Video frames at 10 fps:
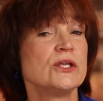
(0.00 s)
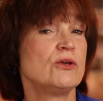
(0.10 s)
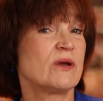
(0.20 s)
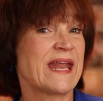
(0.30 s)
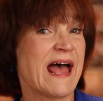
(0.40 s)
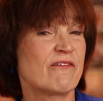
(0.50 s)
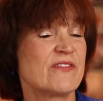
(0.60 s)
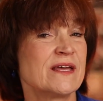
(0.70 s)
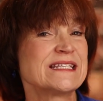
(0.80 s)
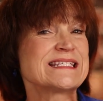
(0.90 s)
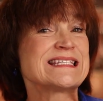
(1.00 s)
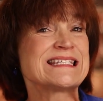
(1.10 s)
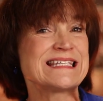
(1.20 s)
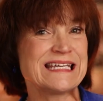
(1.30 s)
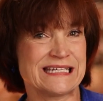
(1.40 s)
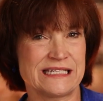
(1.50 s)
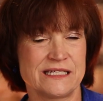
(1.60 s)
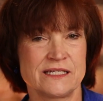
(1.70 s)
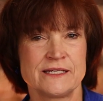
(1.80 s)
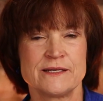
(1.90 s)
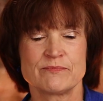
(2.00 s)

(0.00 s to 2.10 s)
you could have that seated.